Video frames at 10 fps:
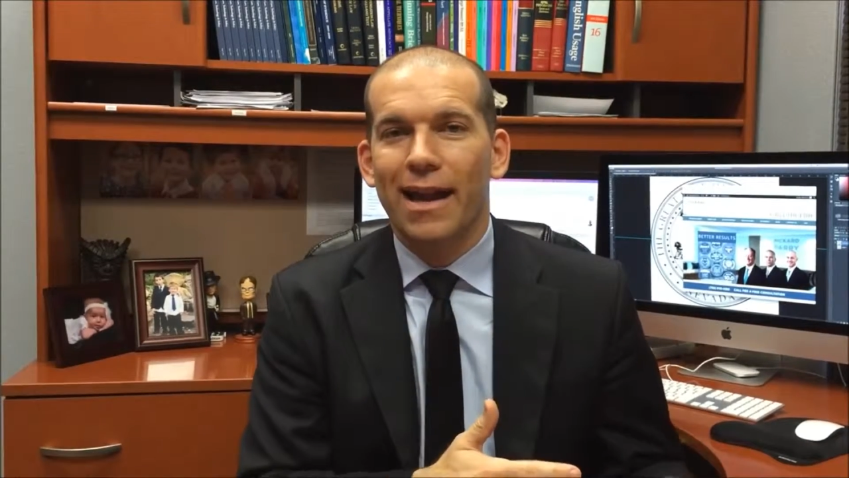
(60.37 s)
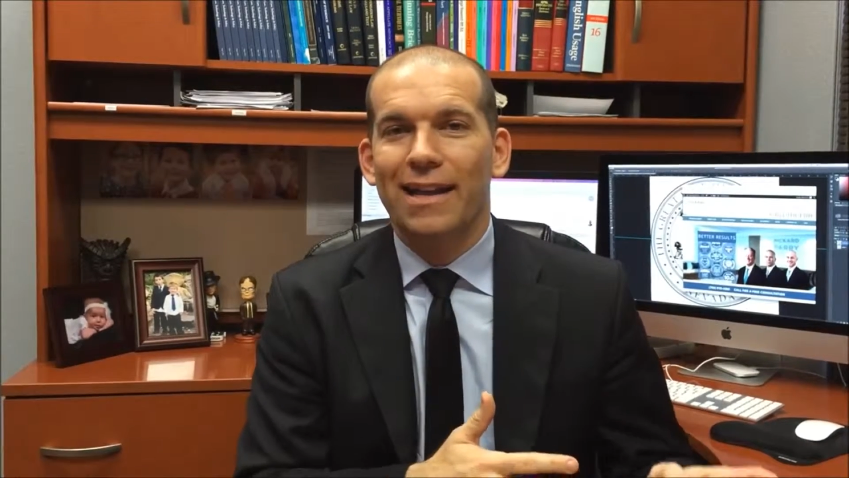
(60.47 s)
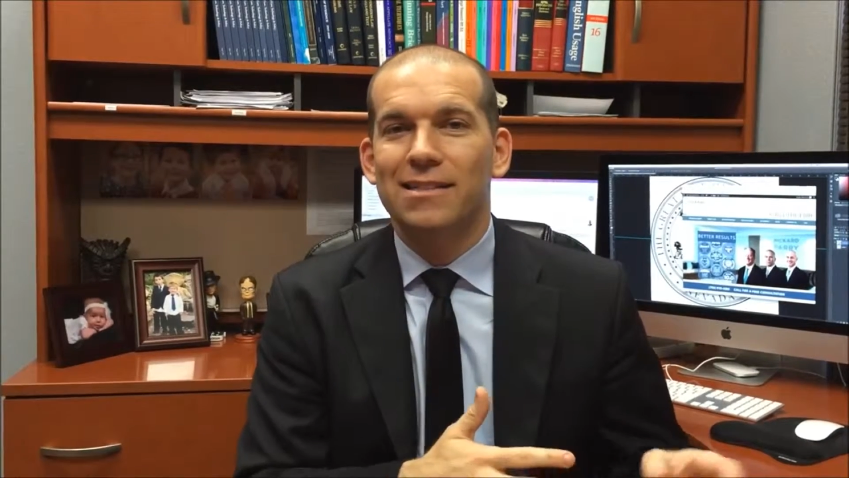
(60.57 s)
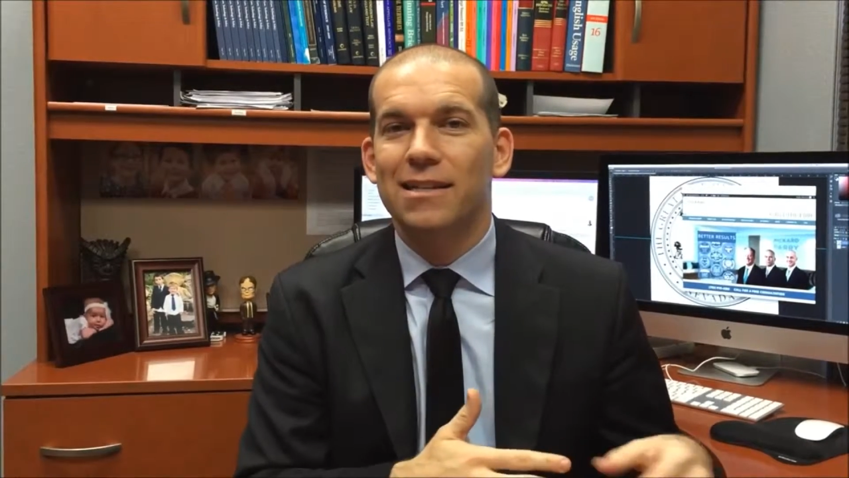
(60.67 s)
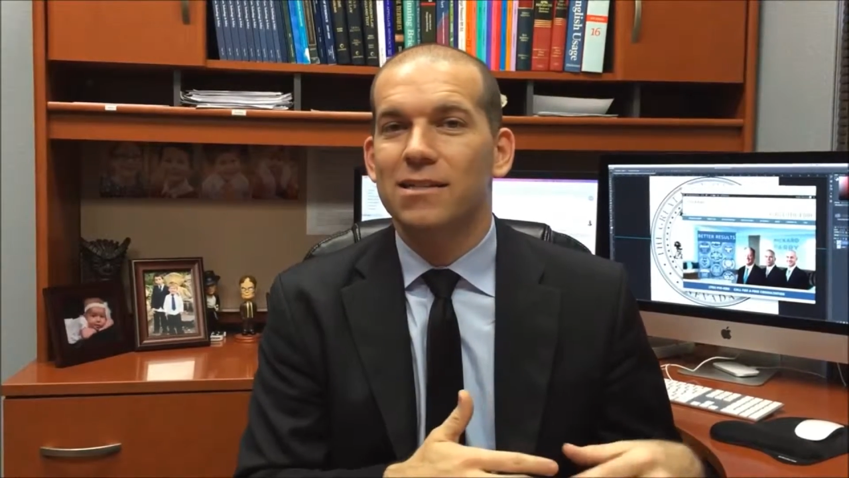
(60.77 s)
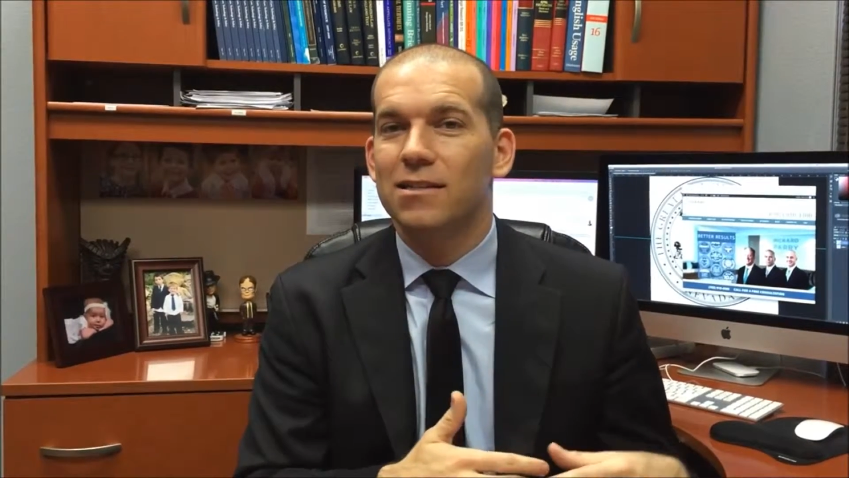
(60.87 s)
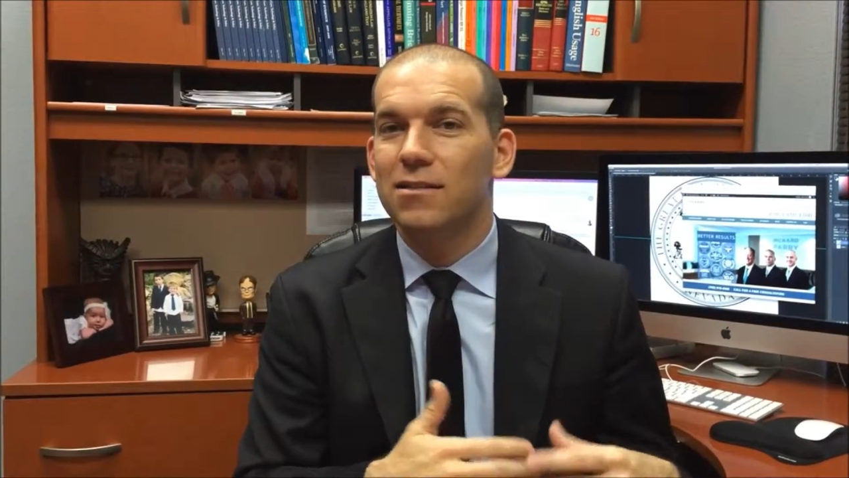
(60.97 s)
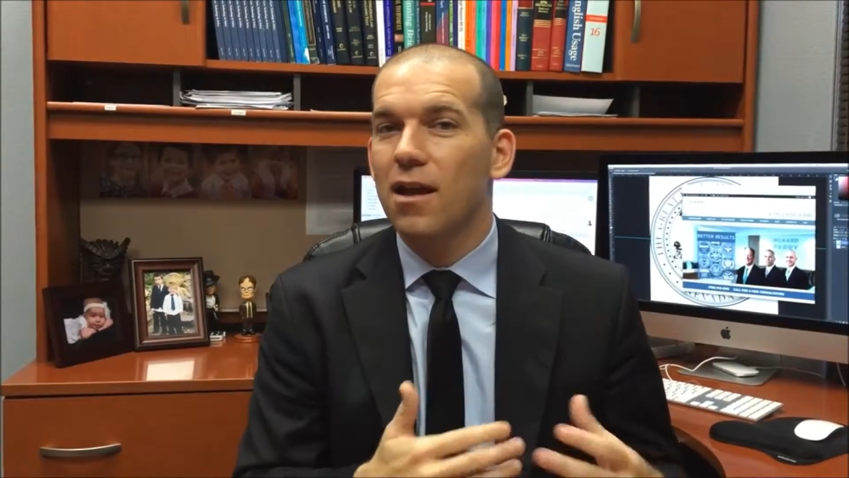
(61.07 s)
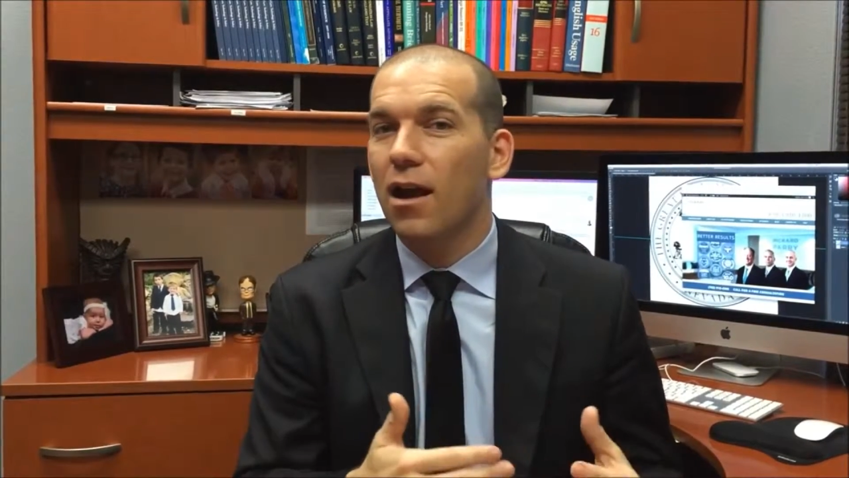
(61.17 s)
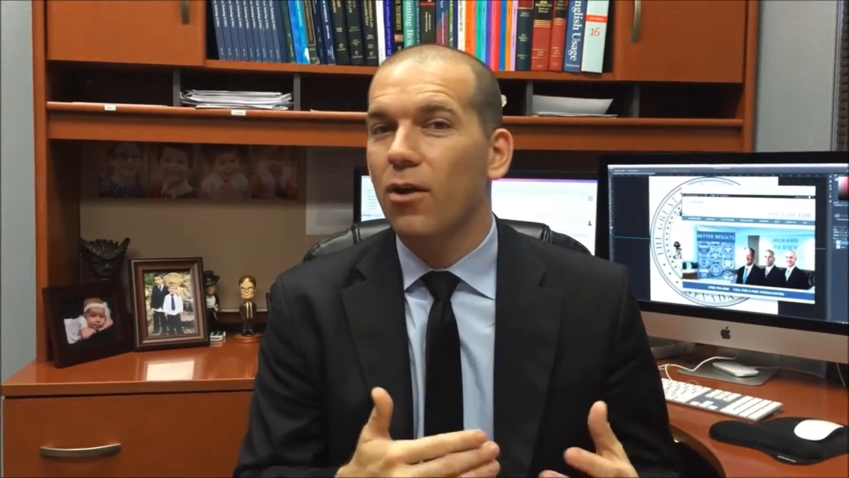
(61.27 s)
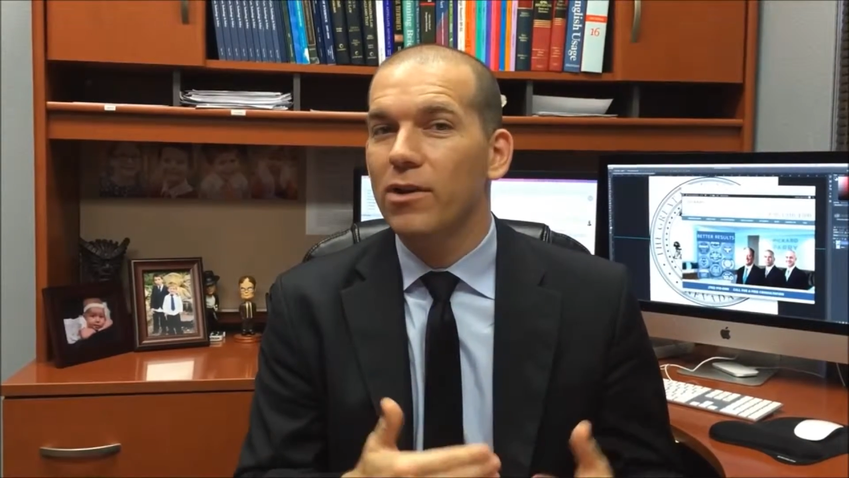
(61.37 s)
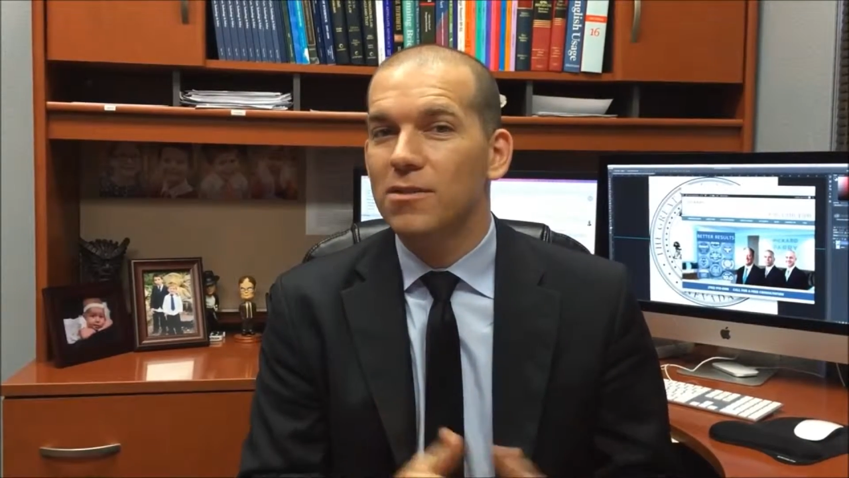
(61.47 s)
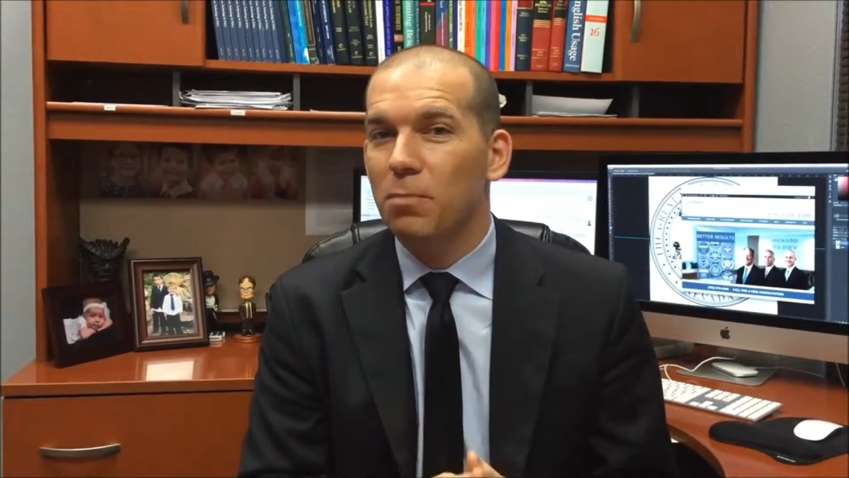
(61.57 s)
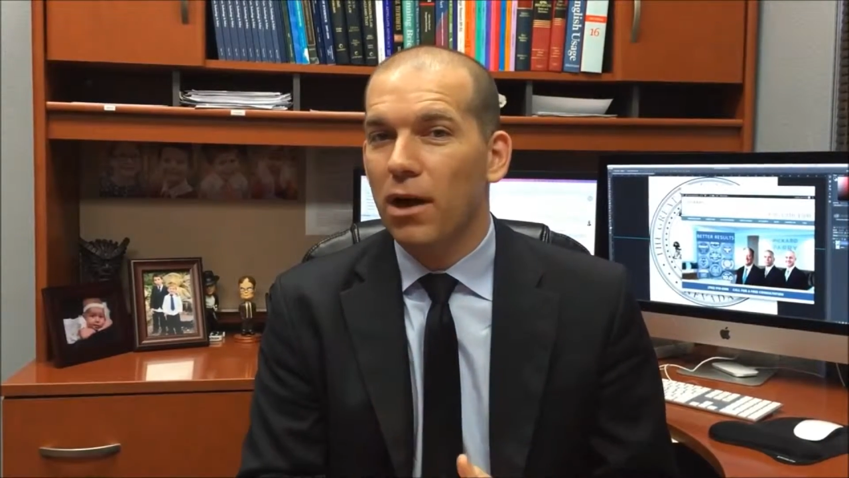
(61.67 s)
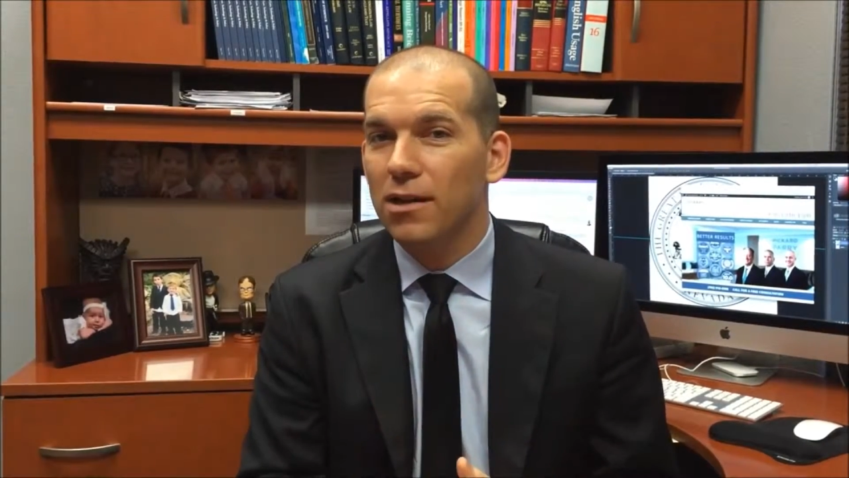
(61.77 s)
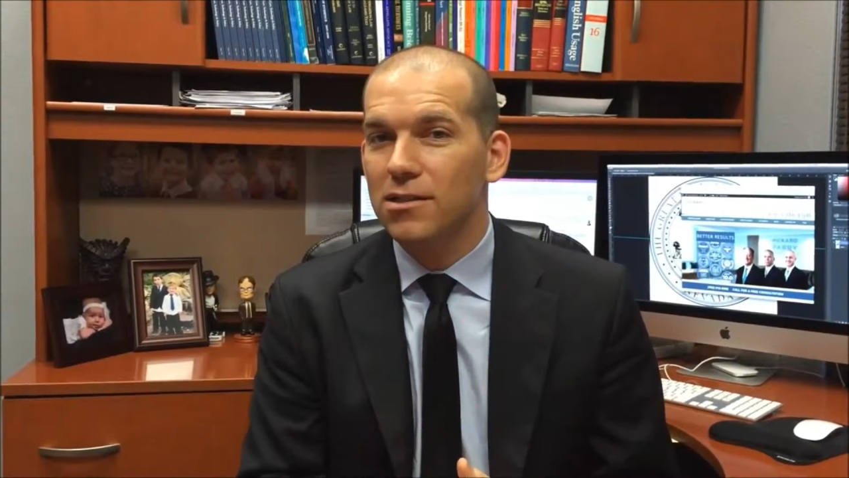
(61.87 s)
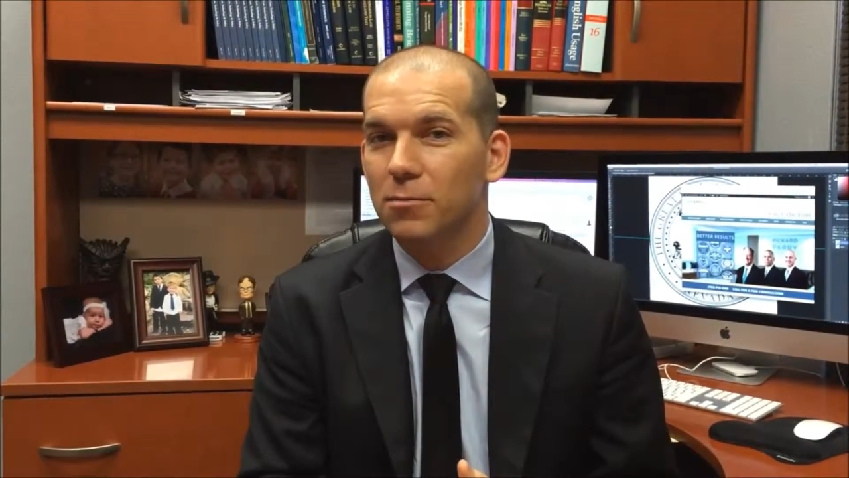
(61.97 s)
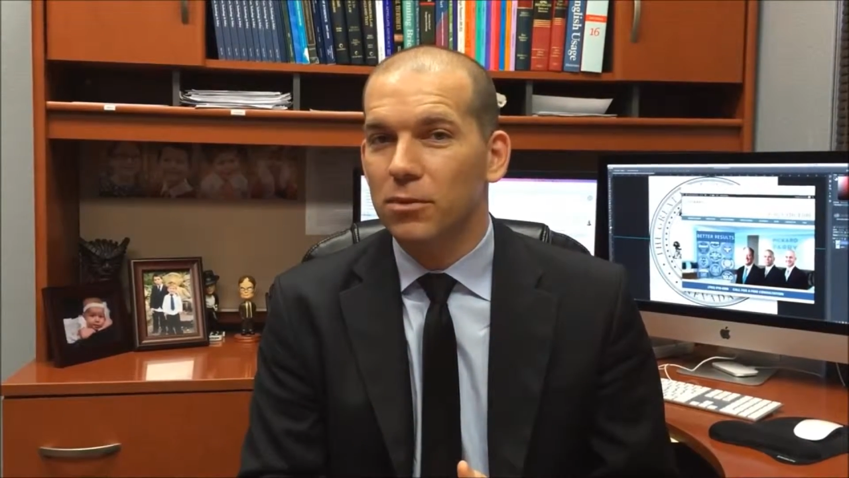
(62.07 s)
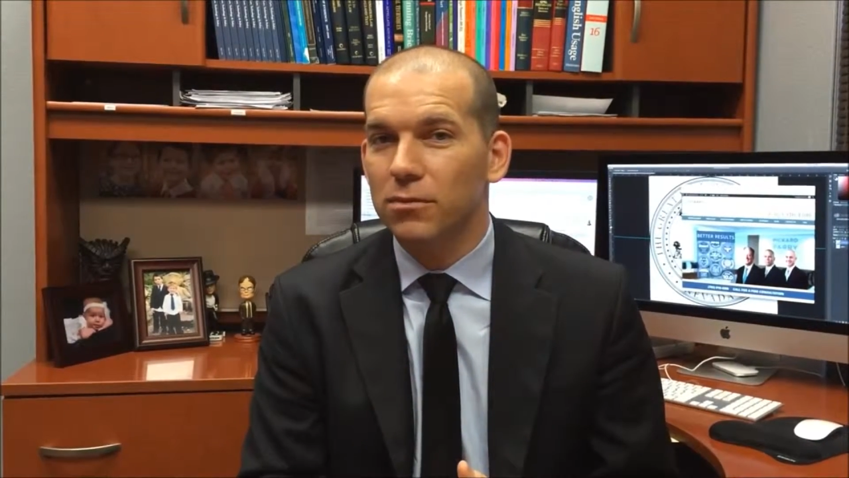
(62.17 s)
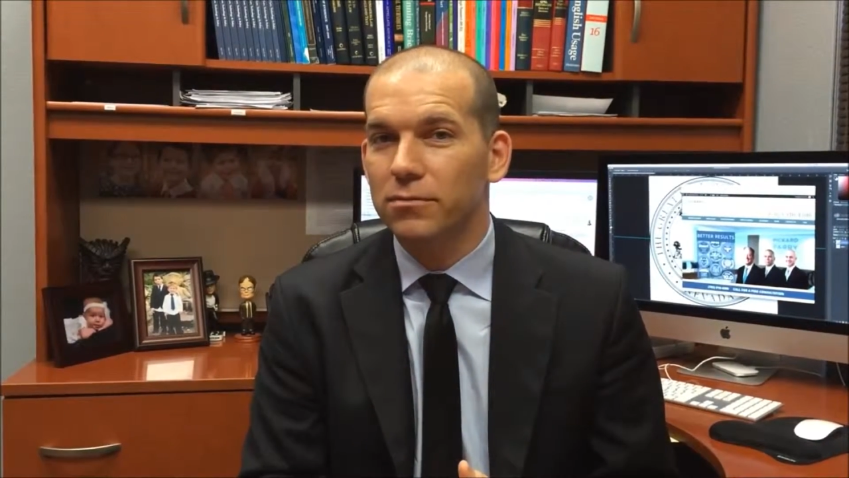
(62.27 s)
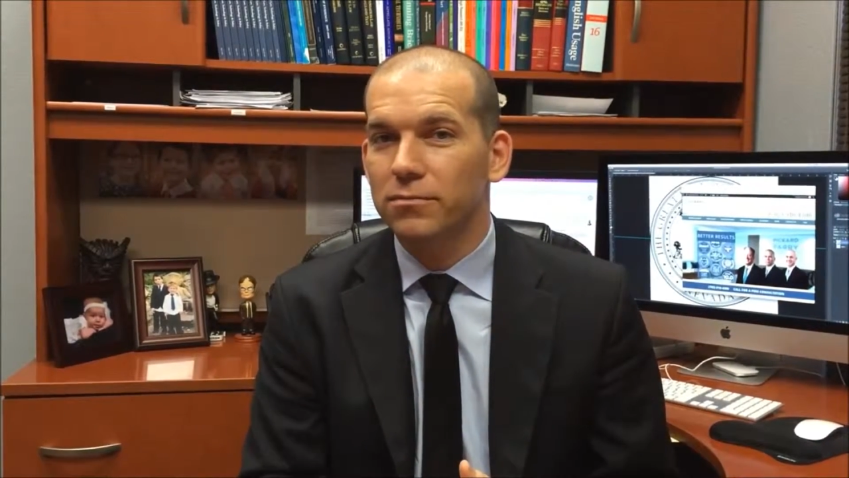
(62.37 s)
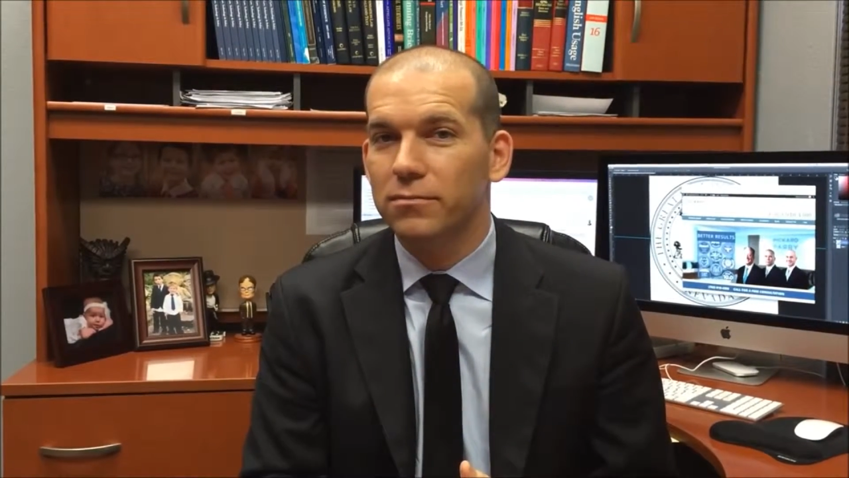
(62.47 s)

And since it's not always possible,